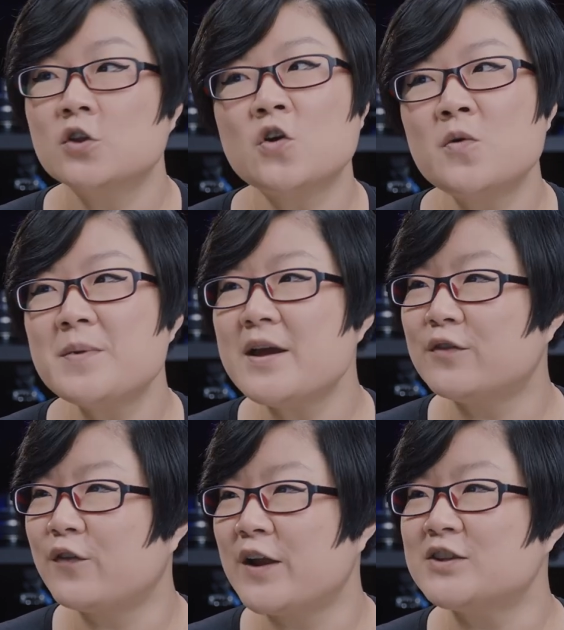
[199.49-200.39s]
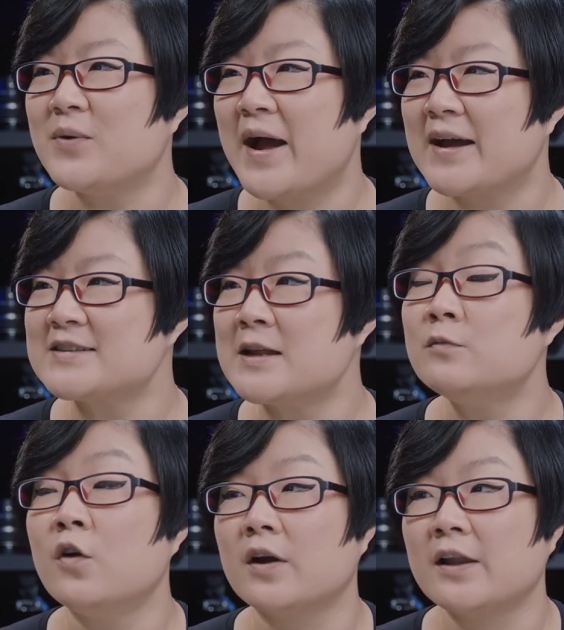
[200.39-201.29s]
Don't be afraid to ask them
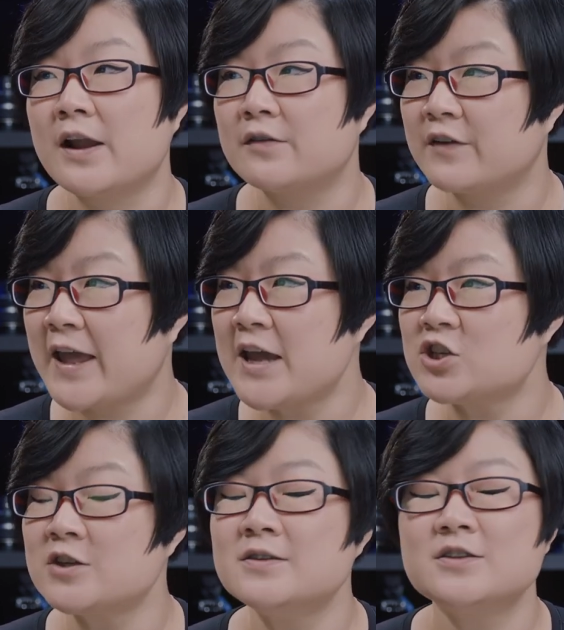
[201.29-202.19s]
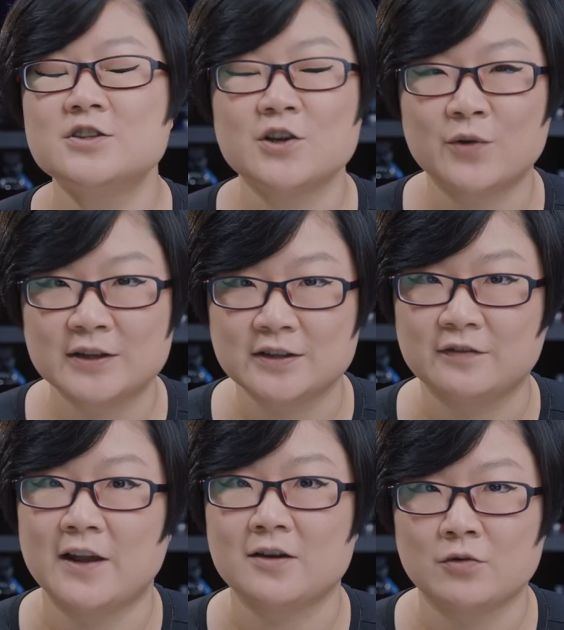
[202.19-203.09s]
for clarification during the
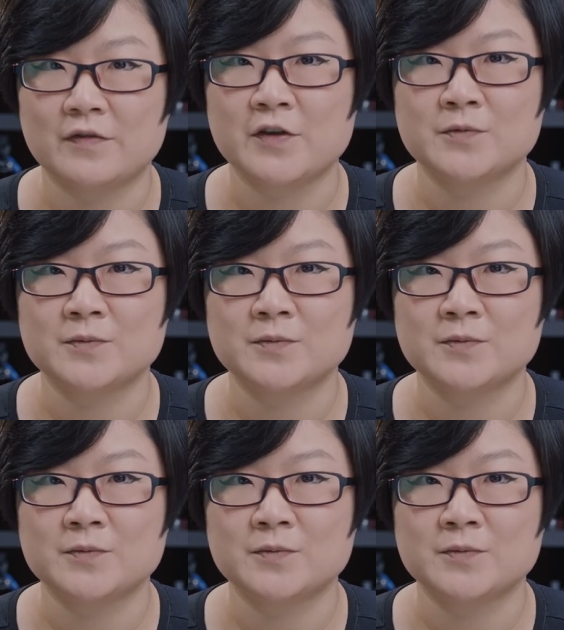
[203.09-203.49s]
flight review.